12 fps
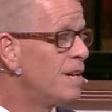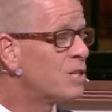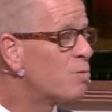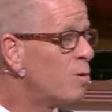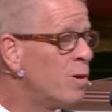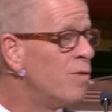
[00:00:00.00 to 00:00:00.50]

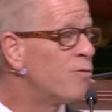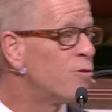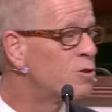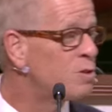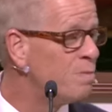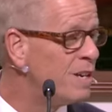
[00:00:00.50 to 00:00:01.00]
that's where we
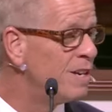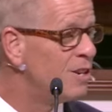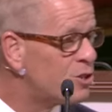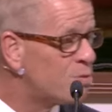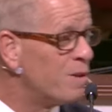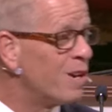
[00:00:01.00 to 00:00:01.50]
first meet
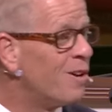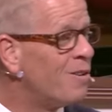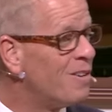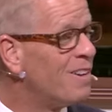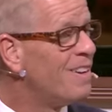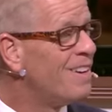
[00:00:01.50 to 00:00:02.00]
Ishmael
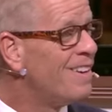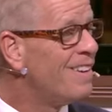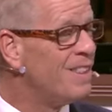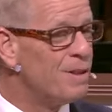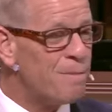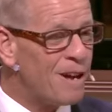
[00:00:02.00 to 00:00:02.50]

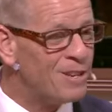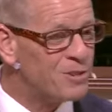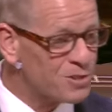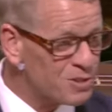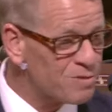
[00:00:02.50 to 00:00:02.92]
in the pages